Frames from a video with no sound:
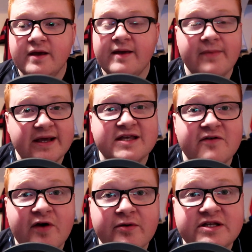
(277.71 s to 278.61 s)
it makes it
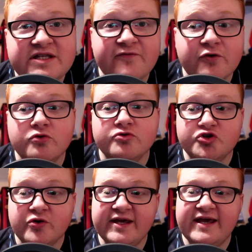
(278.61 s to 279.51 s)
a very difficult and
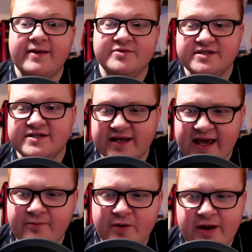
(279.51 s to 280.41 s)
tricky game. So this is a
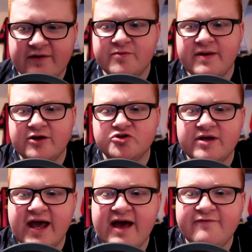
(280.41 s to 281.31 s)
game where we have to be extra
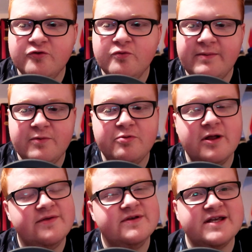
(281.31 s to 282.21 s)
careful when we're
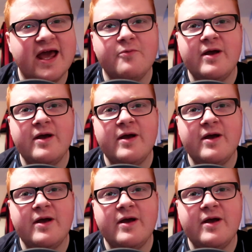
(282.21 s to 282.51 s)
playing this game.